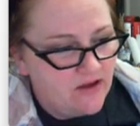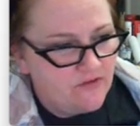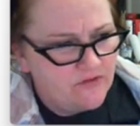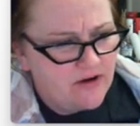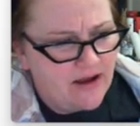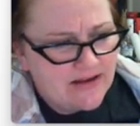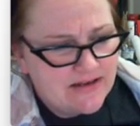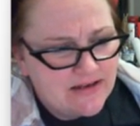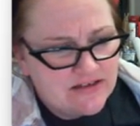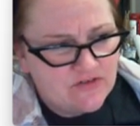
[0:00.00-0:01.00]
for
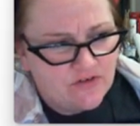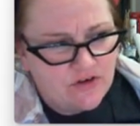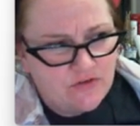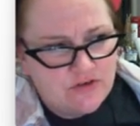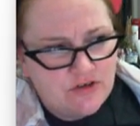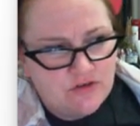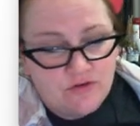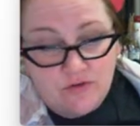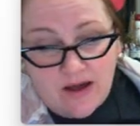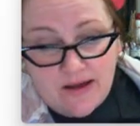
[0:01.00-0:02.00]
ideas for you to